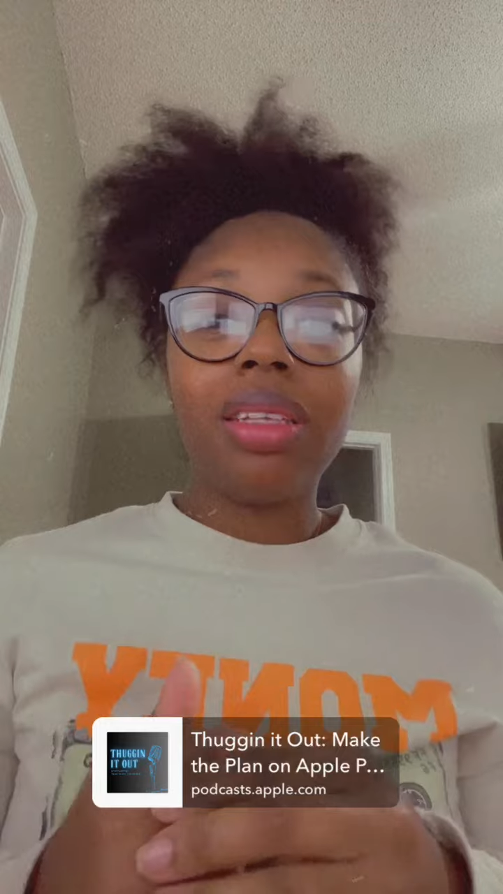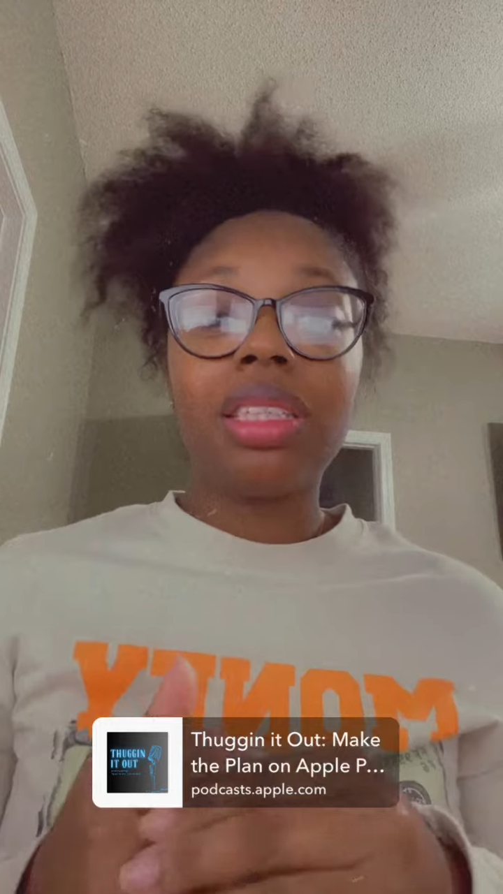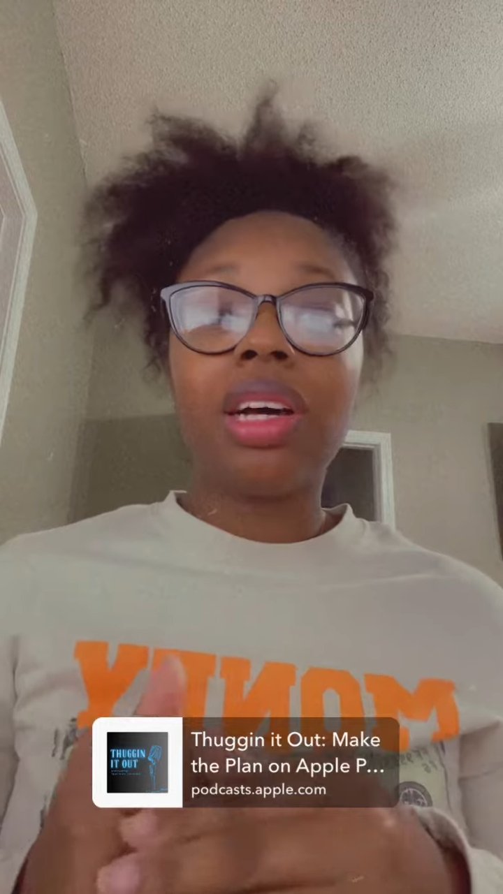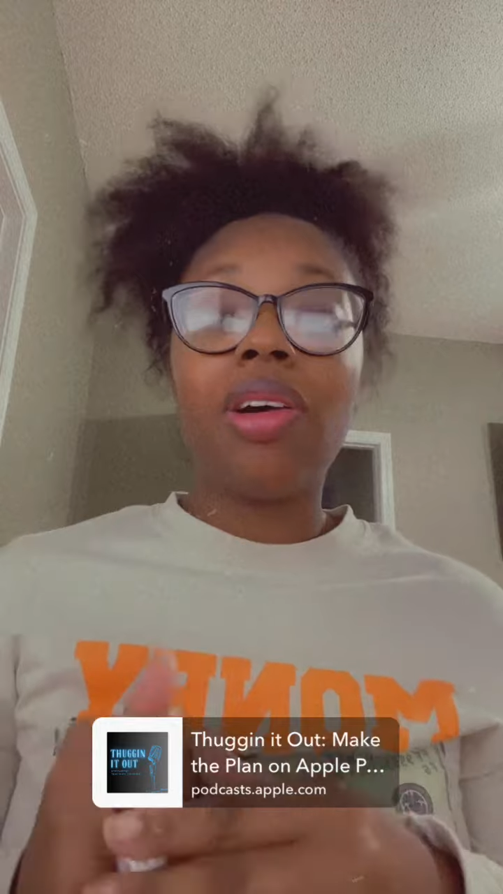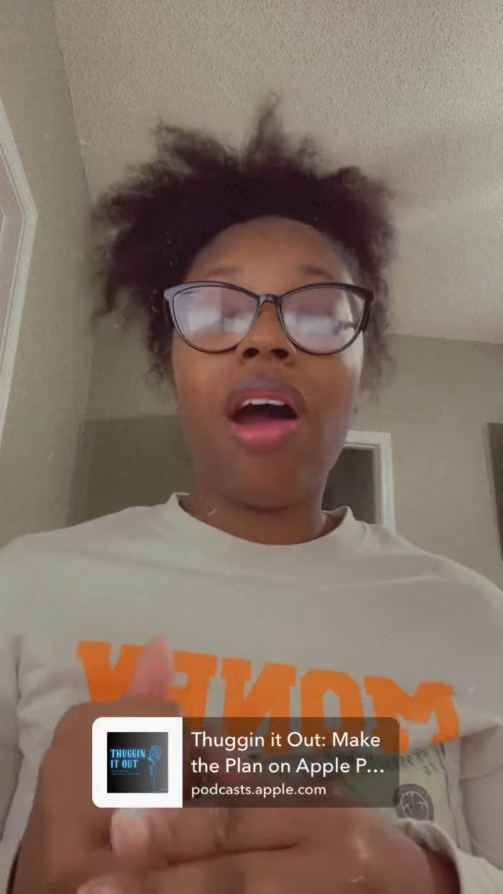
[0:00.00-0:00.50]

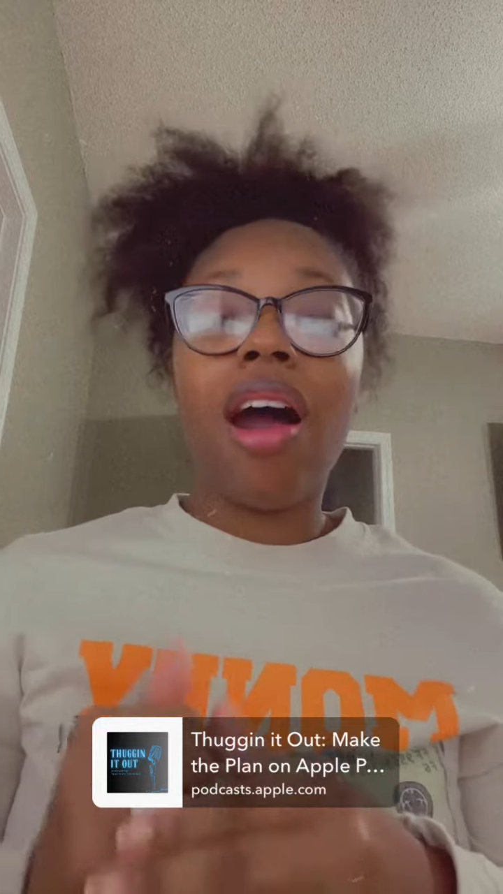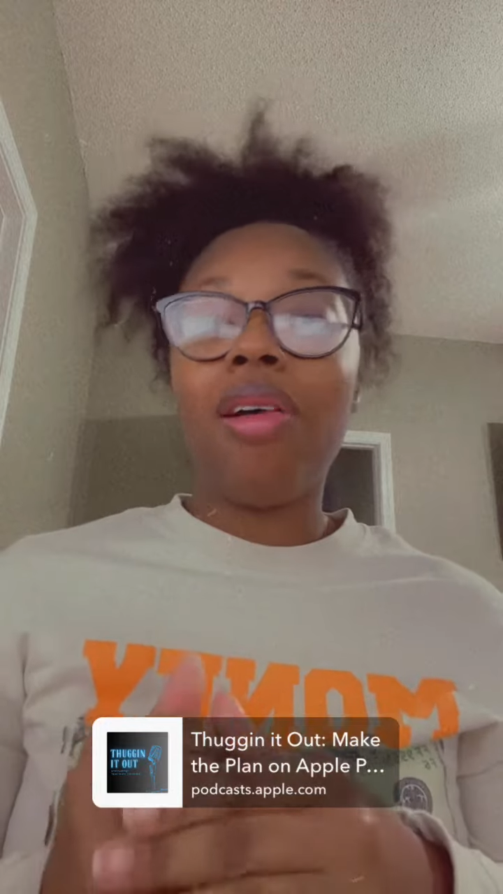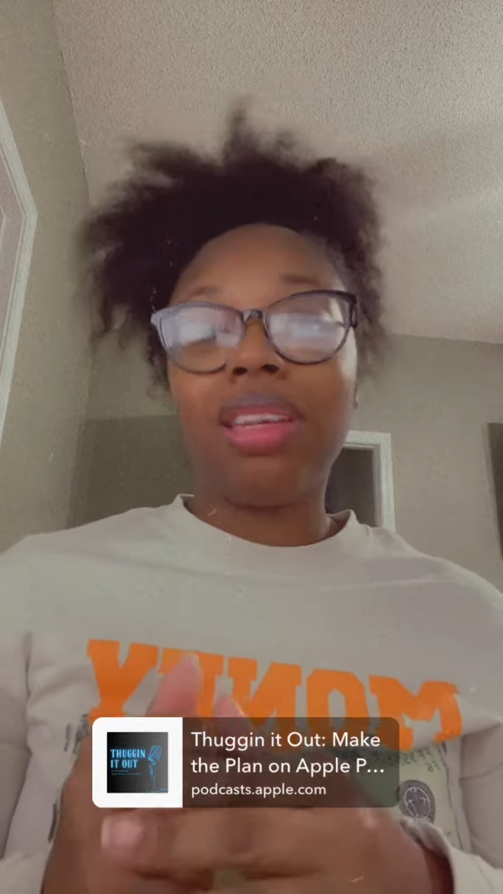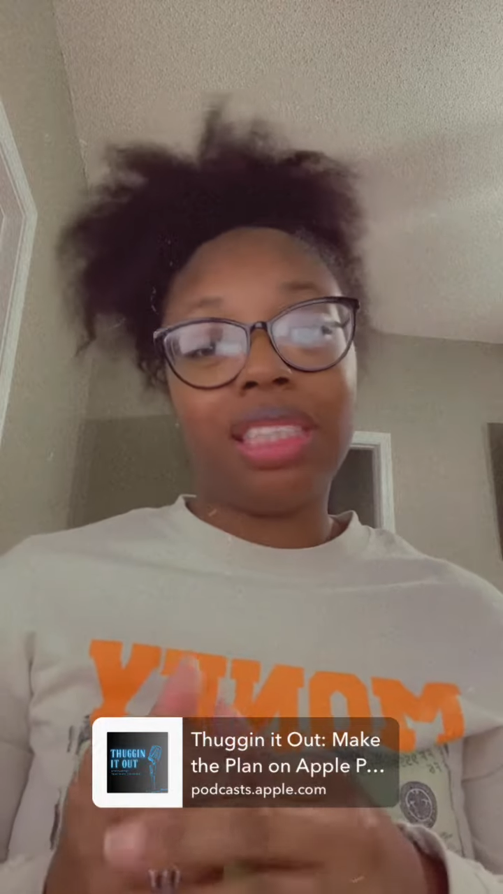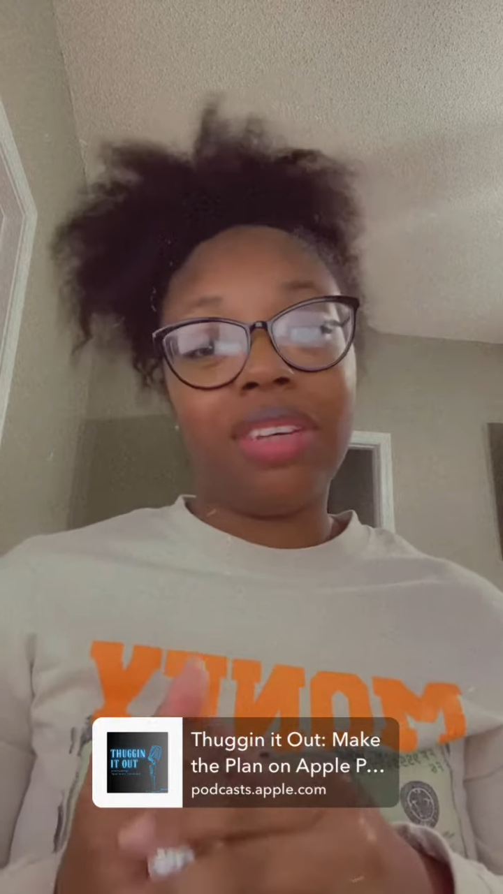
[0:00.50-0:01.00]
So
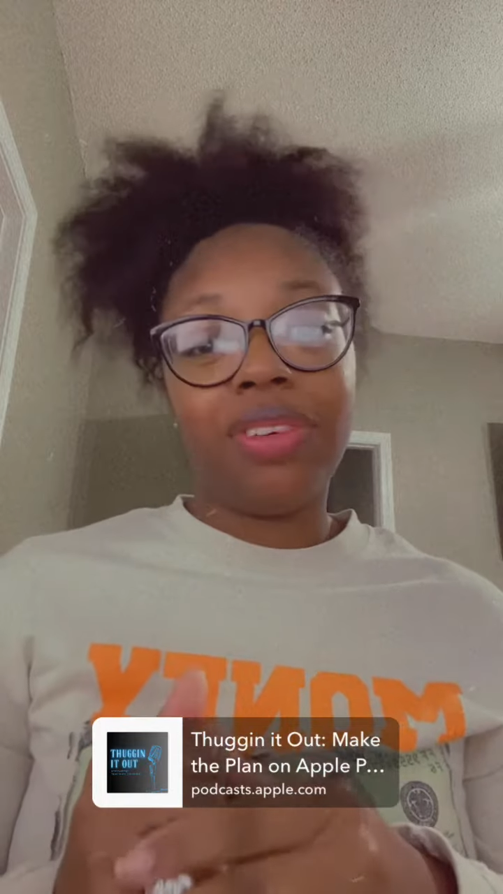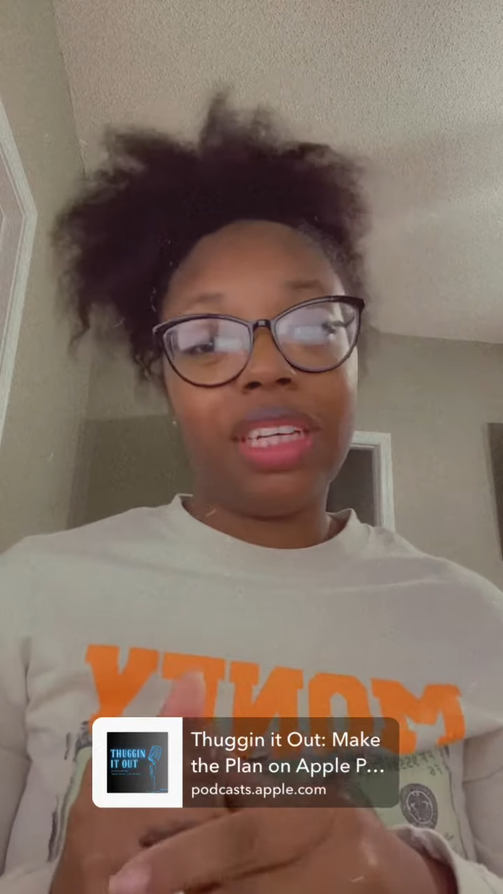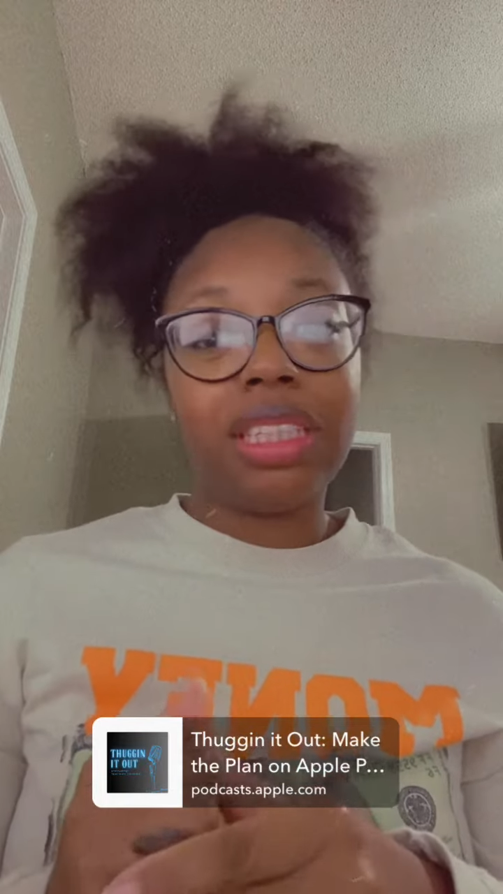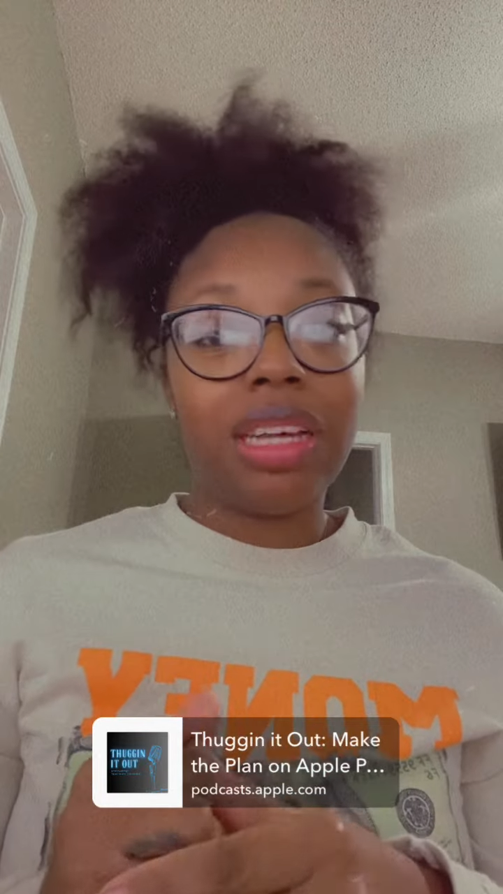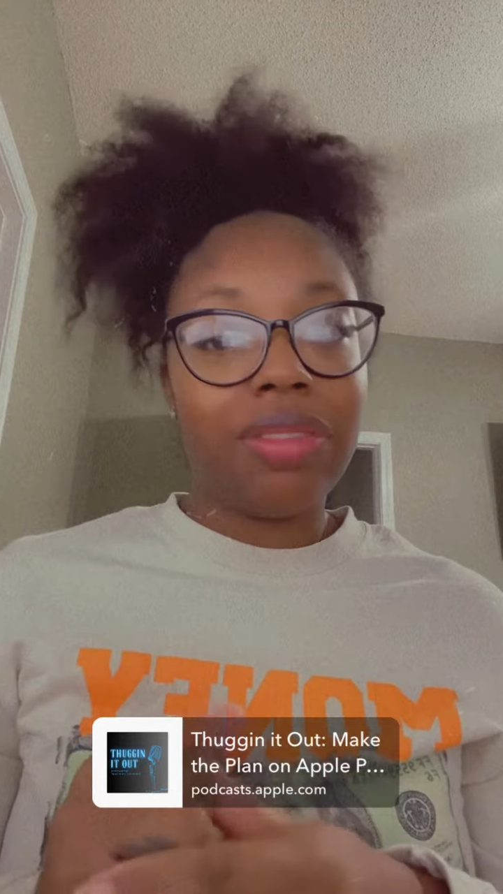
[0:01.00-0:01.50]
always look for
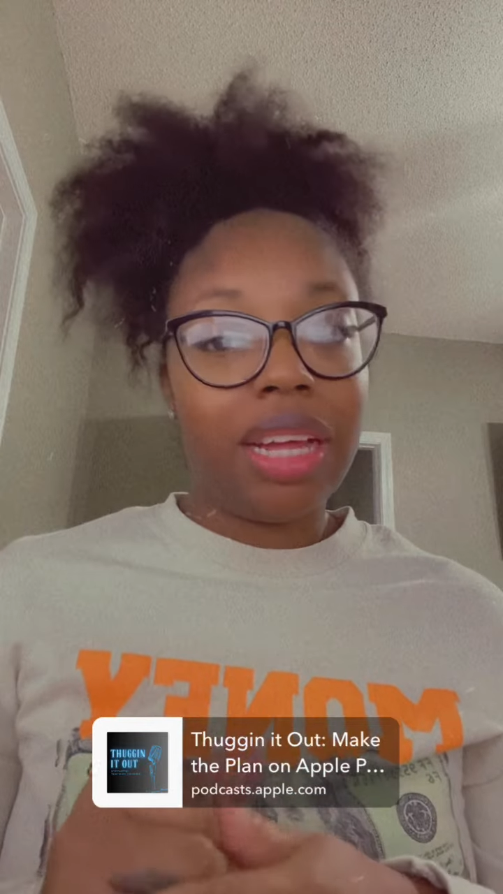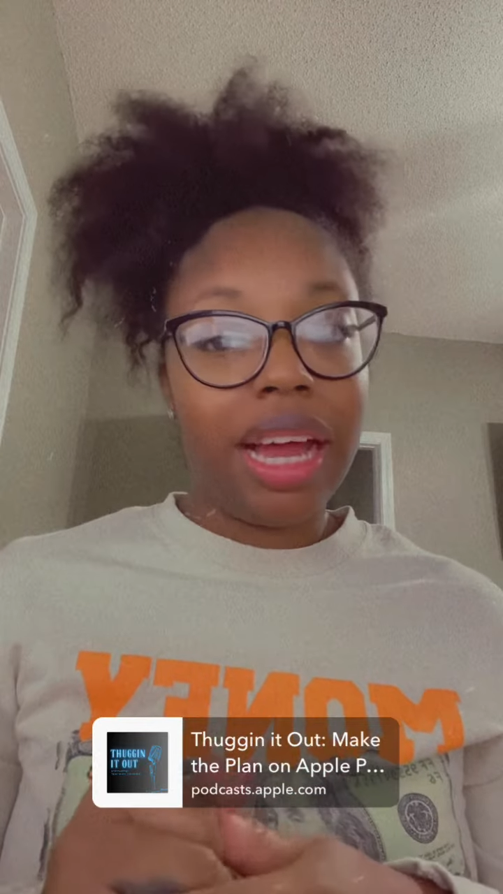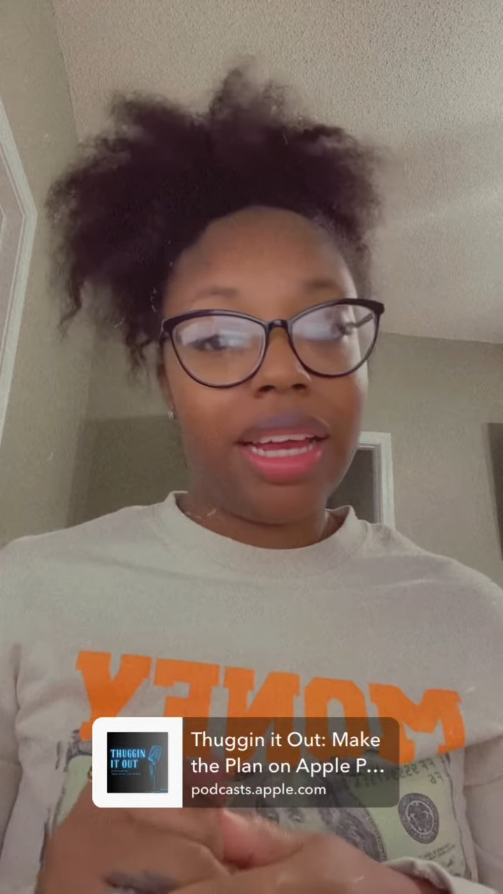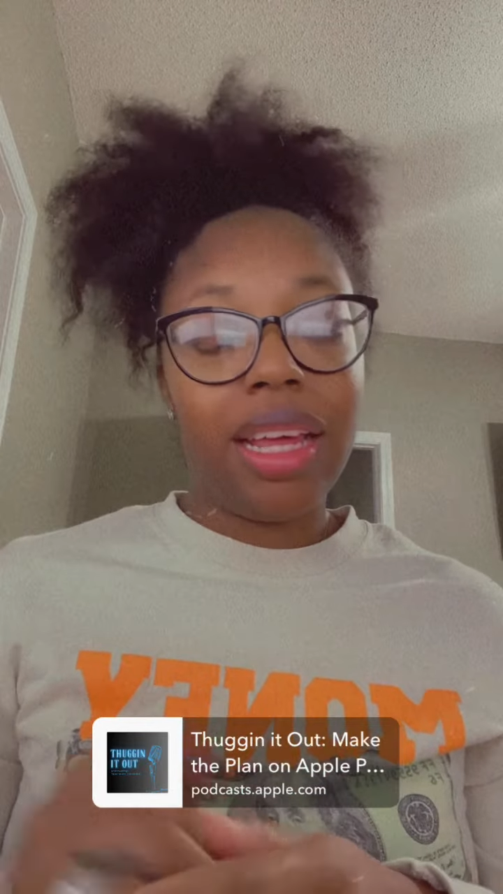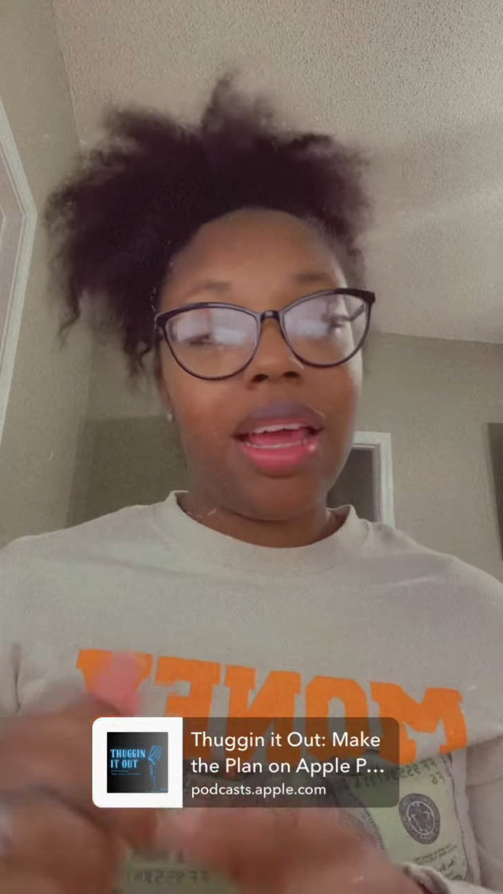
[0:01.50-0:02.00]
the silver
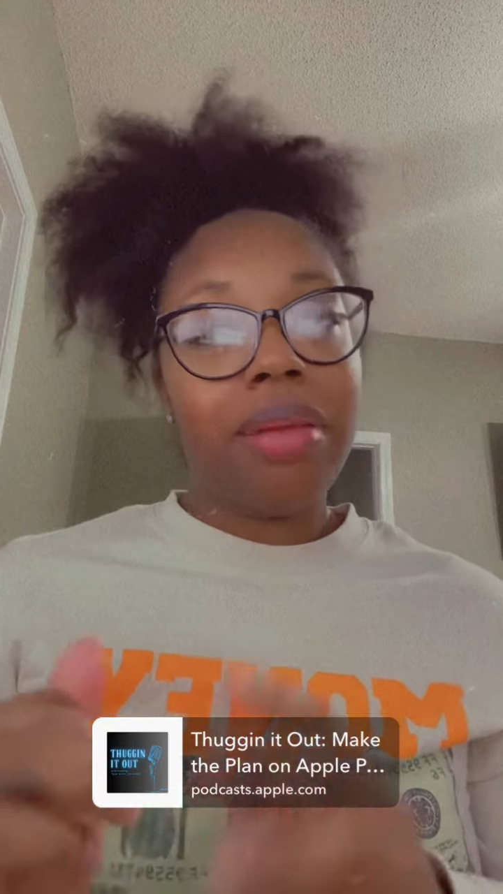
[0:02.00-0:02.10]
lining